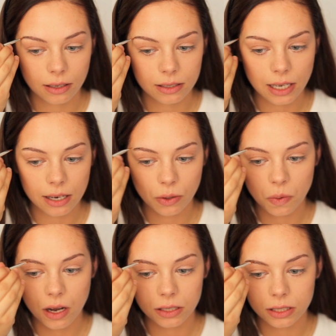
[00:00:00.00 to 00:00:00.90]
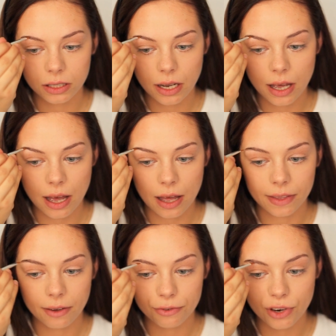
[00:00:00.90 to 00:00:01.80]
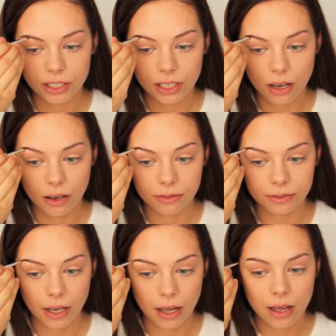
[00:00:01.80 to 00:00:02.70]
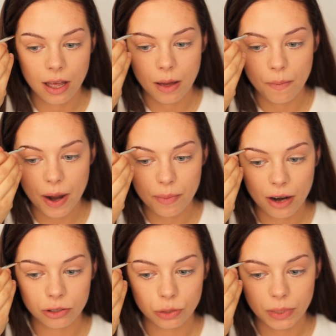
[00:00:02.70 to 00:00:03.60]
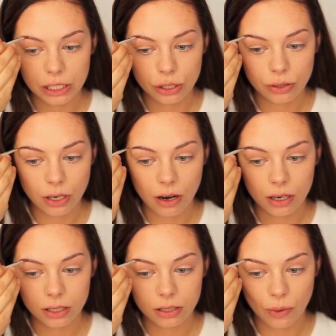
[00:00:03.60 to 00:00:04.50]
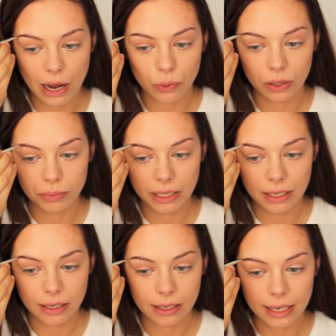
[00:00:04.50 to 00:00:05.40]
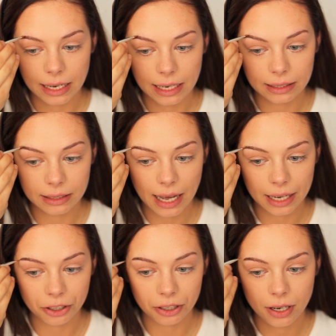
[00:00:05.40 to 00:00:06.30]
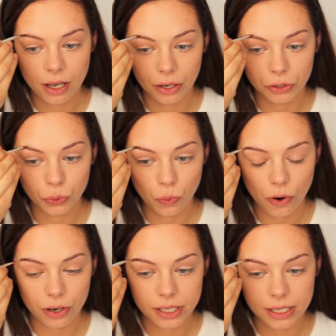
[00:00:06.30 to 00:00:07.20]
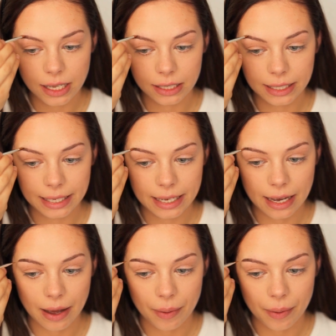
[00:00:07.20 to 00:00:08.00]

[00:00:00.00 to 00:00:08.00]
because I don't want the front of my brow to be too dark, so I will be getting lighter towards the